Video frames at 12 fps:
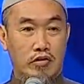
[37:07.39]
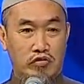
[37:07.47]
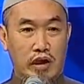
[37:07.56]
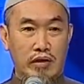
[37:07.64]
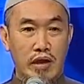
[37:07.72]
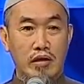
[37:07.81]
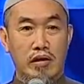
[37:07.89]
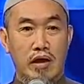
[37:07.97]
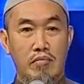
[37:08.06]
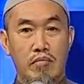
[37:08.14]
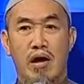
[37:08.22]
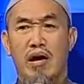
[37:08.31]
The second
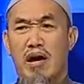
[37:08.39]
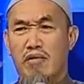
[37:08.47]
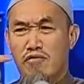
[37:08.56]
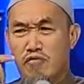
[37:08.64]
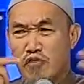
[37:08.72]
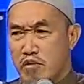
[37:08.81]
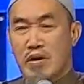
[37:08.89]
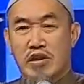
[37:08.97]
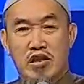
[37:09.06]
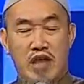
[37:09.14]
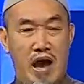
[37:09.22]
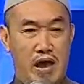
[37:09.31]
qiyamah,
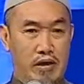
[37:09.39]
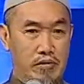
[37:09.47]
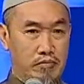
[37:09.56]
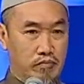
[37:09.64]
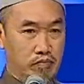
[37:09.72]
everybody die.